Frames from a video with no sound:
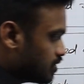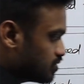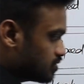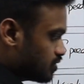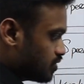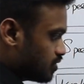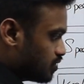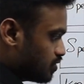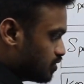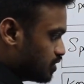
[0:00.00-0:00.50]

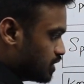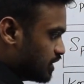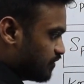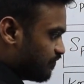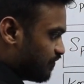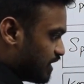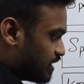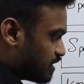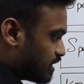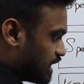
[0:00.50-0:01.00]
So
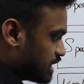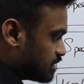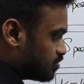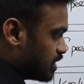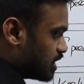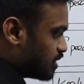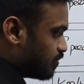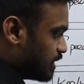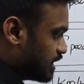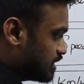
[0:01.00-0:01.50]
if I cross
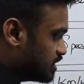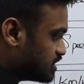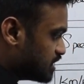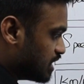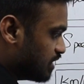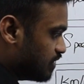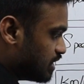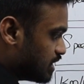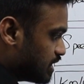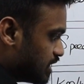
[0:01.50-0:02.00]
multiply this,
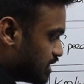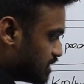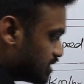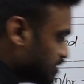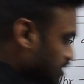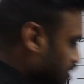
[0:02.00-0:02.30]
I will get